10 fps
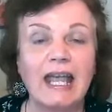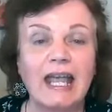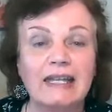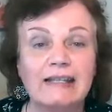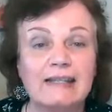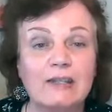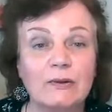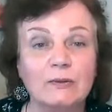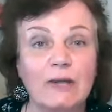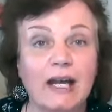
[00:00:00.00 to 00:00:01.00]
And
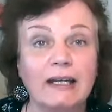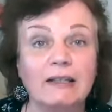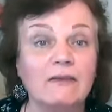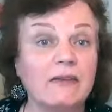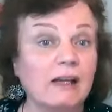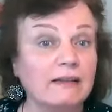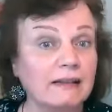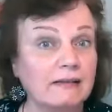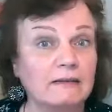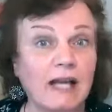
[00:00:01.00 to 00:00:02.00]
so I thought
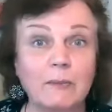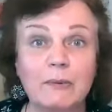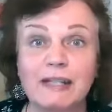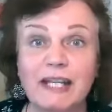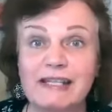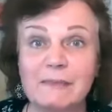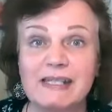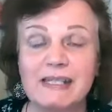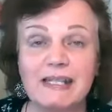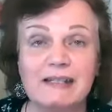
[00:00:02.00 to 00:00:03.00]
that I would plant some
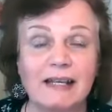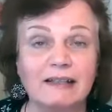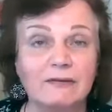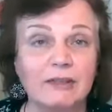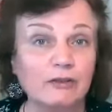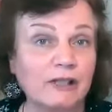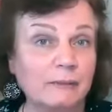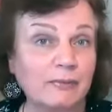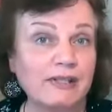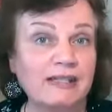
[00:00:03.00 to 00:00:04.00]
seeds. I love
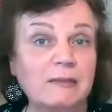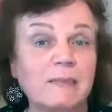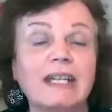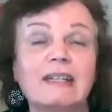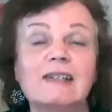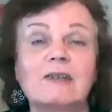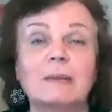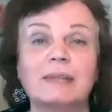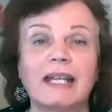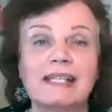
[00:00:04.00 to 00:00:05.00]
cucumbers and tomatoes. So I'd
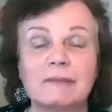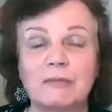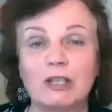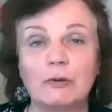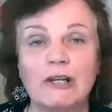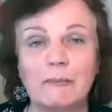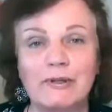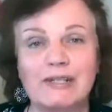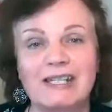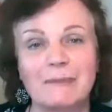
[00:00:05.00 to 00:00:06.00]
plant some
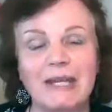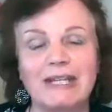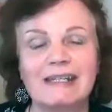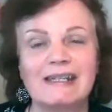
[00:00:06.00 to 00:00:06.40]
cucumbers and tomatoes